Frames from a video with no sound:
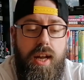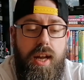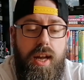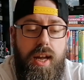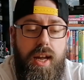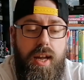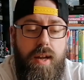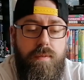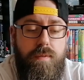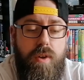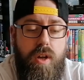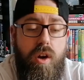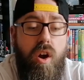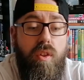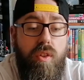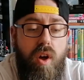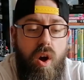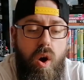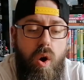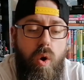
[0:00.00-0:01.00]
And
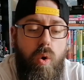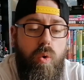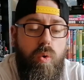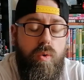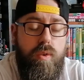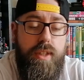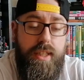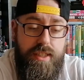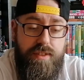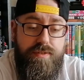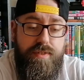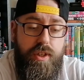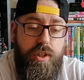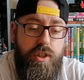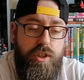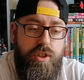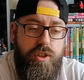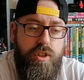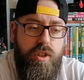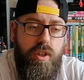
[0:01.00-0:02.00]
on the whole, this
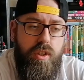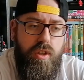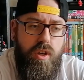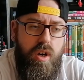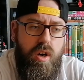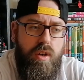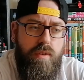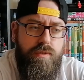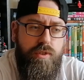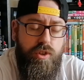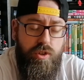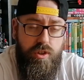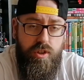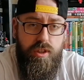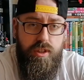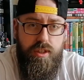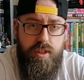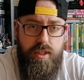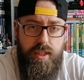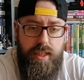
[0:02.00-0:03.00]
version of
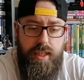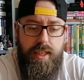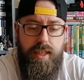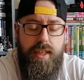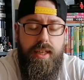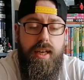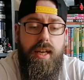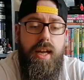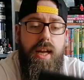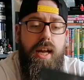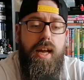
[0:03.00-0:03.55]
Justice League